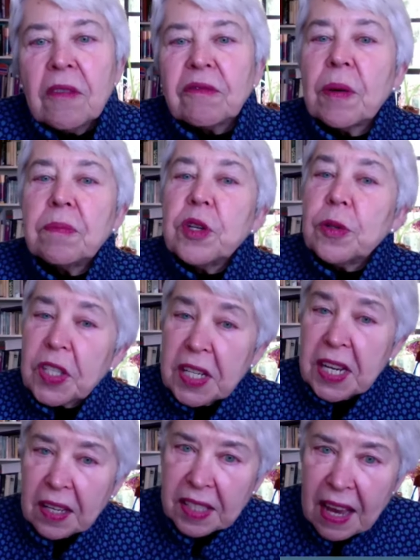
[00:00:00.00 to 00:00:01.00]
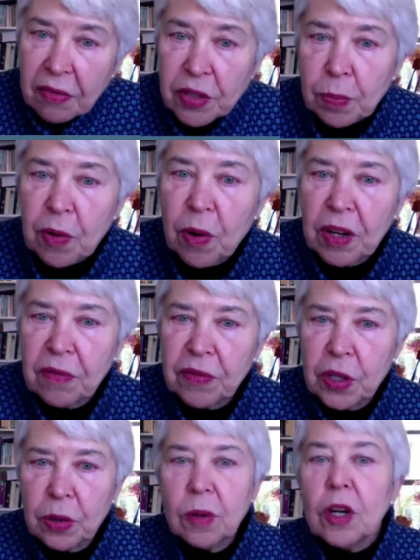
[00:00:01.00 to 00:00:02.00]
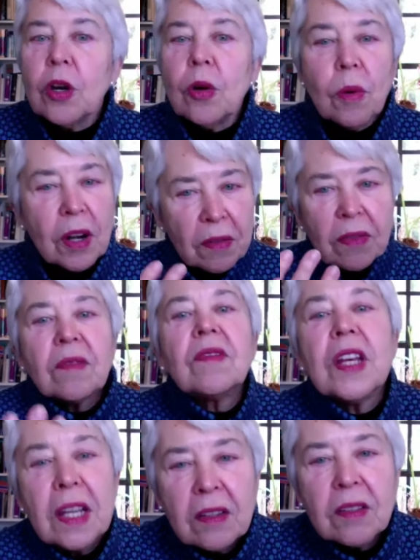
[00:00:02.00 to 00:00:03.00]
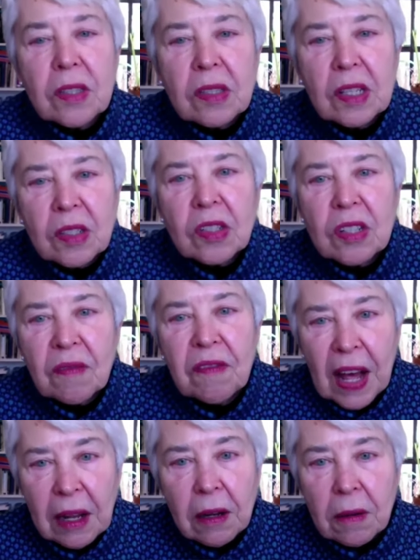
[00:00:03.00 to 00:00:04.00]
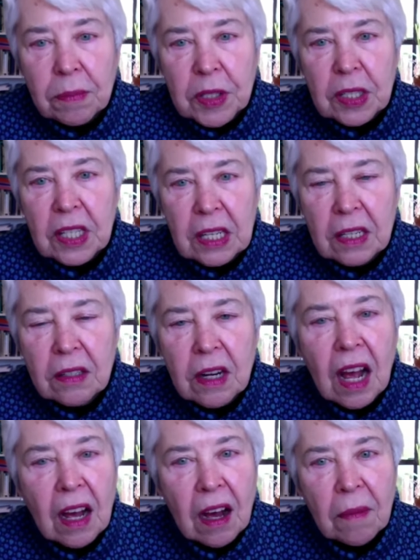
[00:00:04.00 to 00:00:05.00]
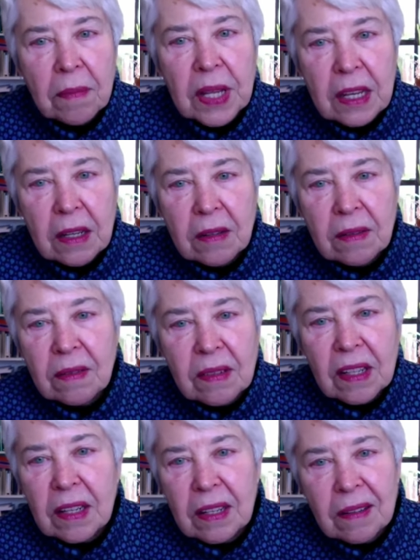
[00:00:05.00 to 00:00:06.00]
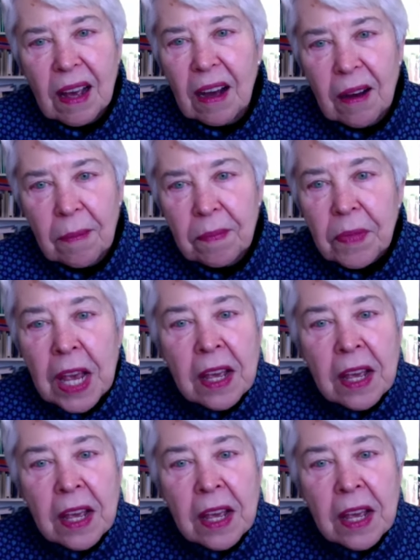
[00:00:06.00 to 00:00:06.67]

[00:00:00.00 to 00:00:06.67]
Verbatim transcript: From UCSF's point of view, one of the things that's developed in um, in the um,